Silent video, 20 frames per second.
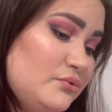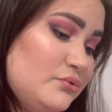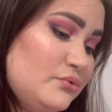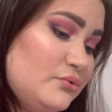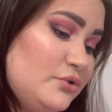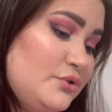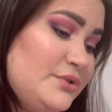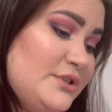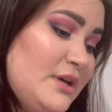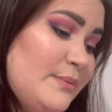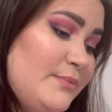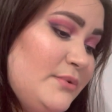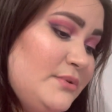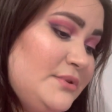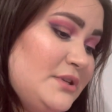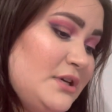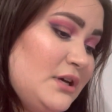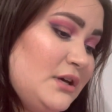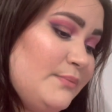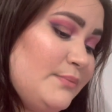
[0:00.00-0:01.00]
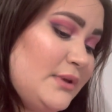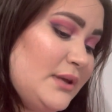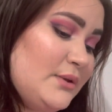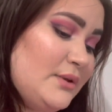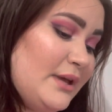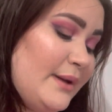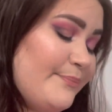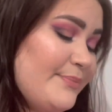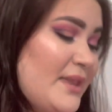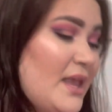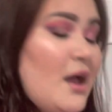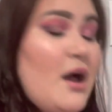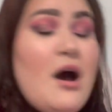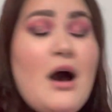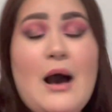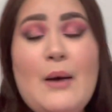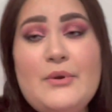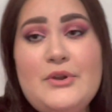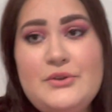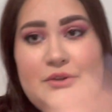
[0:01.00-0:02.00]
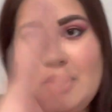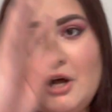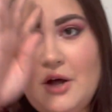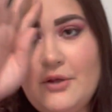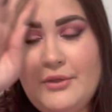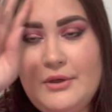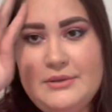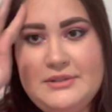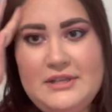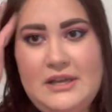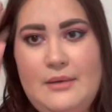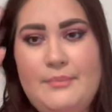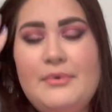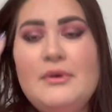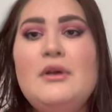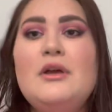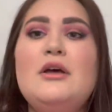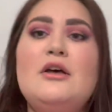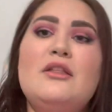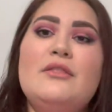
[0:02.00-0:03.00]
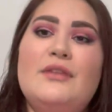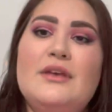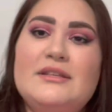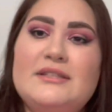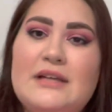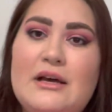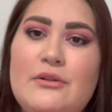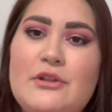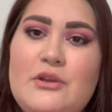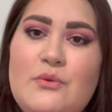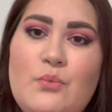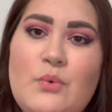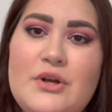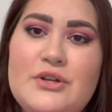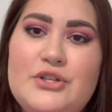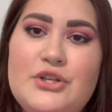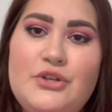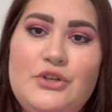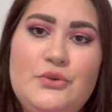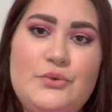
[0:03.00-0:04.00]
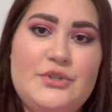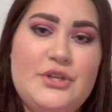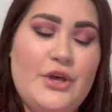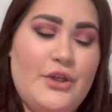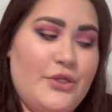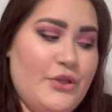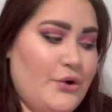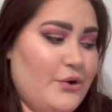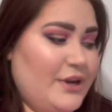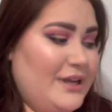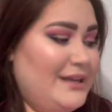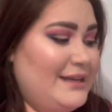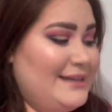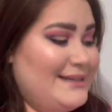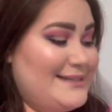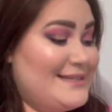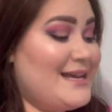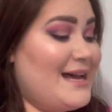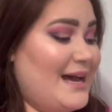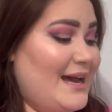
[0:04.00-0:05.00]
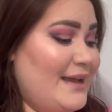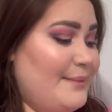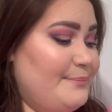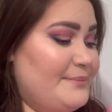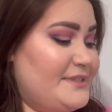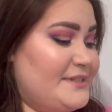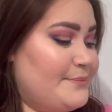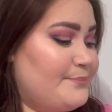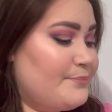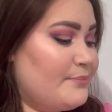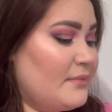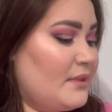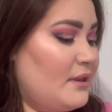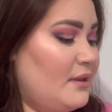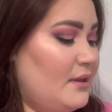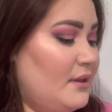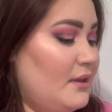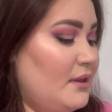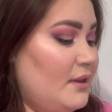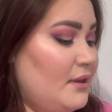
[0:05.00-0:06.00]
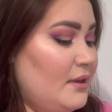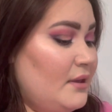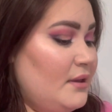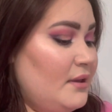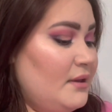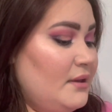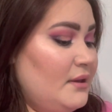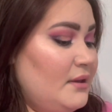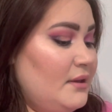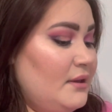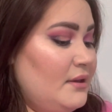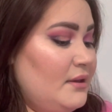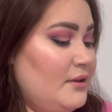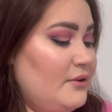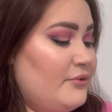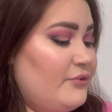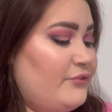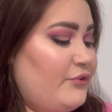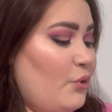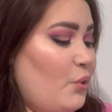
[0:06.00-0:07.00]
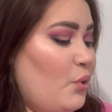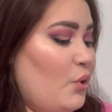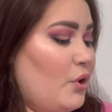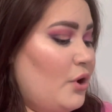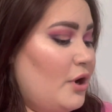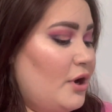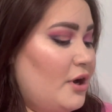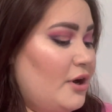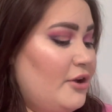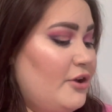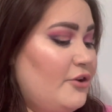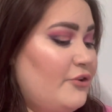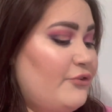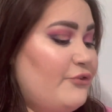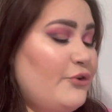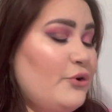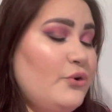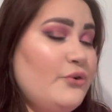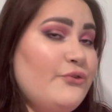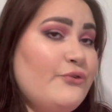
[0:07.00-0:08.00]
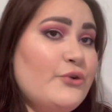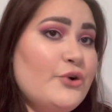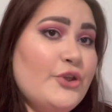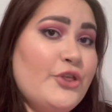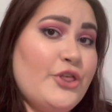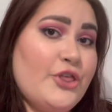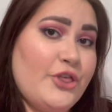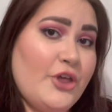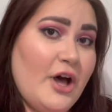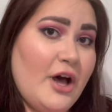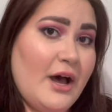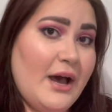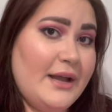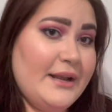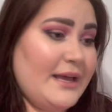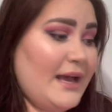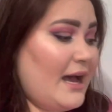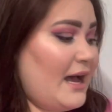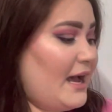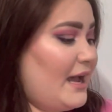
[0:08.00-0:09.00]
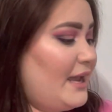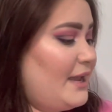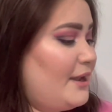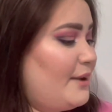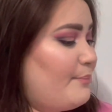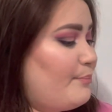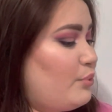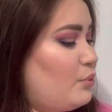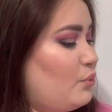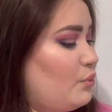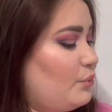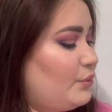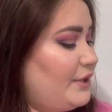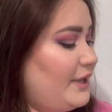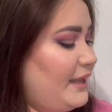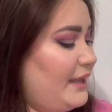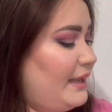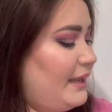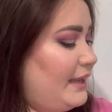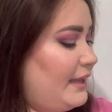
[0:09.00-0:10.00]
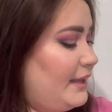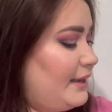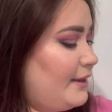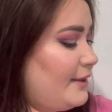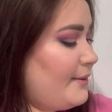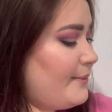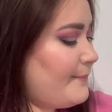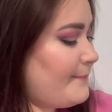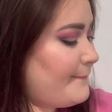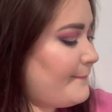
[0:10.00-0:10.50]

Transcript: Use up. Yeah. I want to use all those up. This I only want to use 30 times. For food for thought, I pulled in